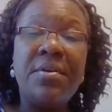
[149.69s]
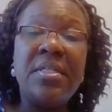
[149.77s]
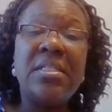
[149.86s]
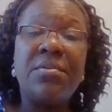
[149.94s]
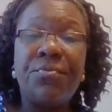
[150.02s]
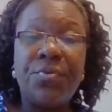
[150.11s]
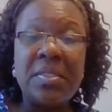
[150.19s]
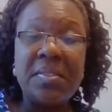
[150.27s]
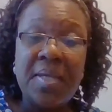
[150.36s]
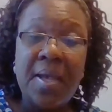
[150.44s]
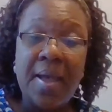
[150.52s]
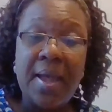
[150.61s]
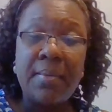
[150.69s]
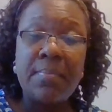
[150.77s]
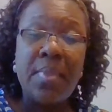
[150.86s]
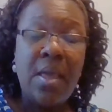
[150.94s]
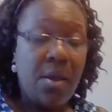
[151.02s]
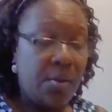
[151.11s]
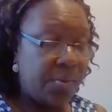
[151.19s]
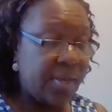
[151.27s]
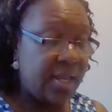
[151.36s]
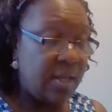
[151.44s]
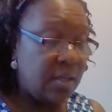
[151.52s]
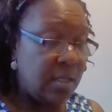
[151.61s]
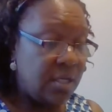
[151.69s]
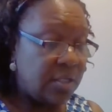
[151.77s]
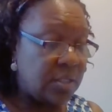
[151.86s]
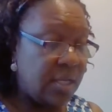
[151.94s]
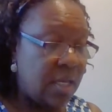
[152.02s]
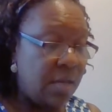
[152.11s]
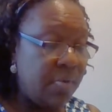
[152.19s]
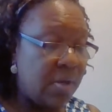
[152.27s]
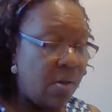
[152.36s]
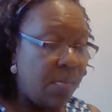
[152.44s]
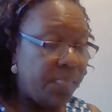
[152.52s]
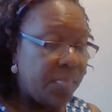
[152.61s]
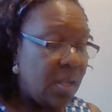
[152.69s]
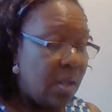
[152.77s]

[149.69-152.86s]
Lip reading: a different time. Okay? So here we go.